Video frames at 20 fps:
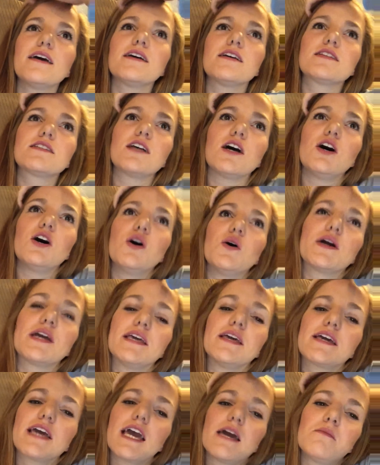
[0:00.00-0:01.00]
So
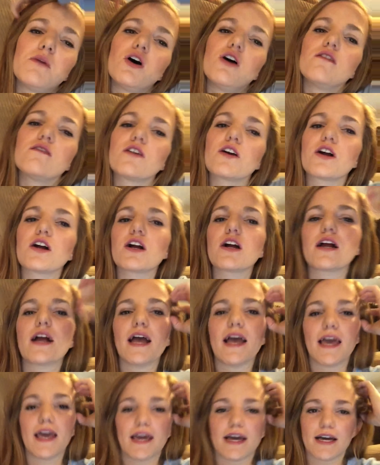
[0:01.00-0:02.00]
he came over,
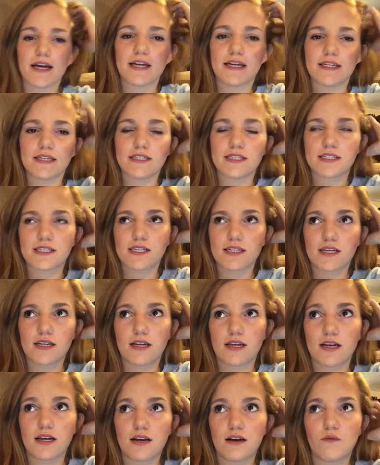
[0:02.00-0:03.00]
and
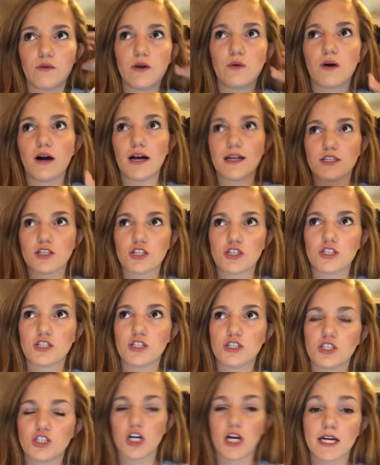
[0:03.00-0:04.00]
we
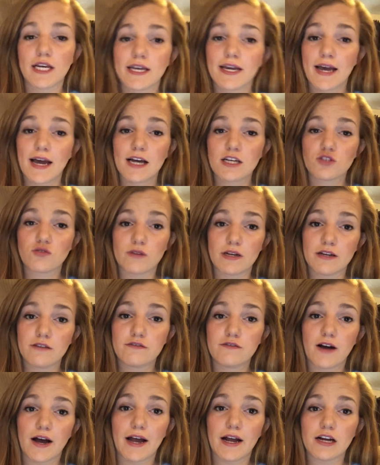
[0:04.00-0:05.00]
watched Johnny Cash, Ring of
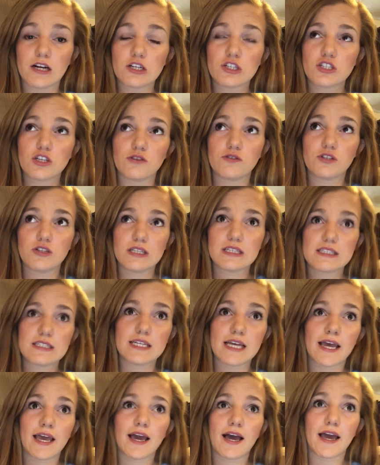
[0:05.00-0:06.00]
Fire. So to this
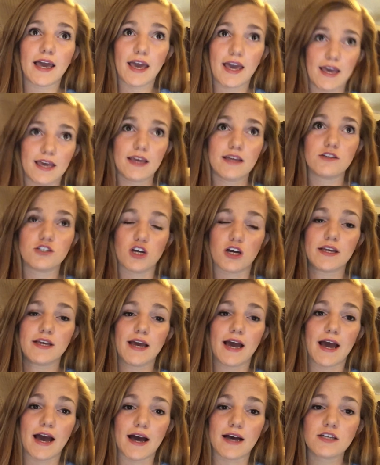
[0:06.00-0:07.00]
day, I hate Johnny
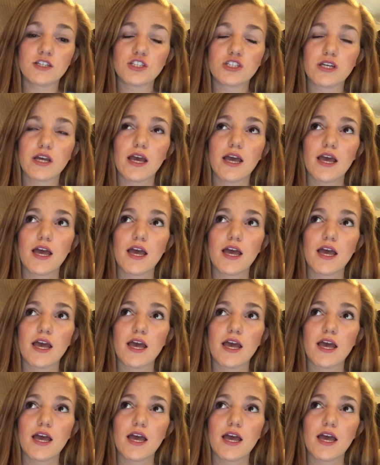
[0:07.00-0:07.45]
Cash.